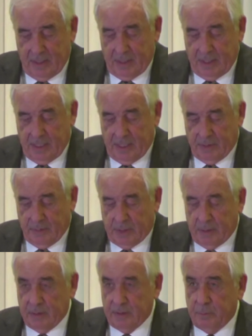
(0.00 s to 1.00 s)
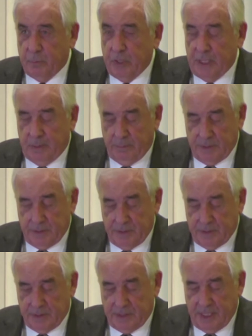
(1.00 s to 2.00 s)
Entering the breeding
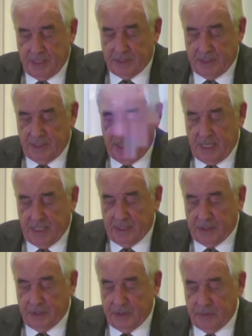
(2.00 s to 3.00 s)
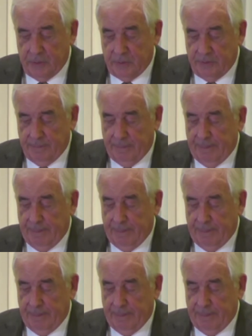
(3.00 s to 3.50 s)
business in 1992,